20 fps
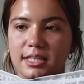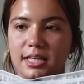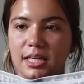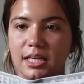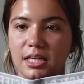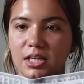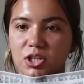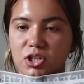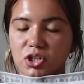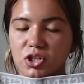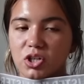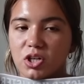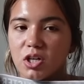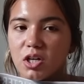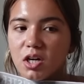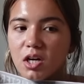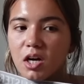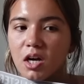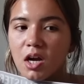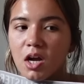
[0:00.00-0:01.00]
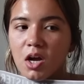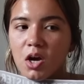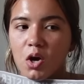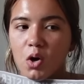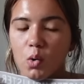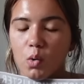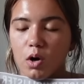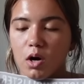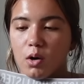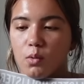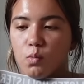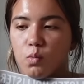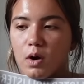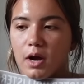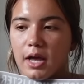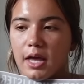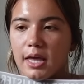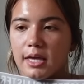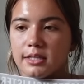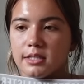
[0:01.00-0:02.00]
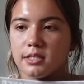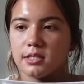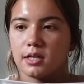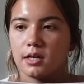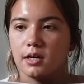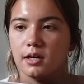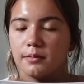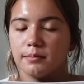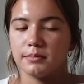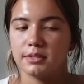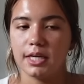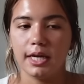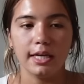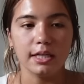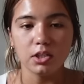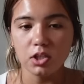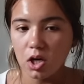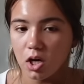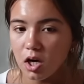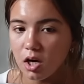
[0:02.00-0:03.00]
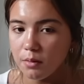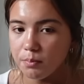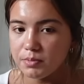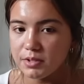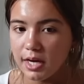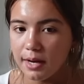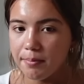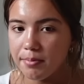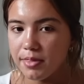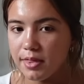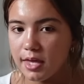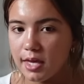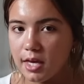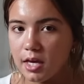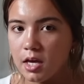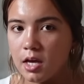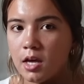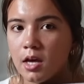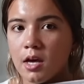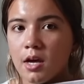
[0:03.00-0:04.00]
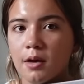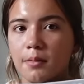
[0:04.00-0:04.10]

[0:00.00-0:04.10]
t-shirt or a white tank top type thing.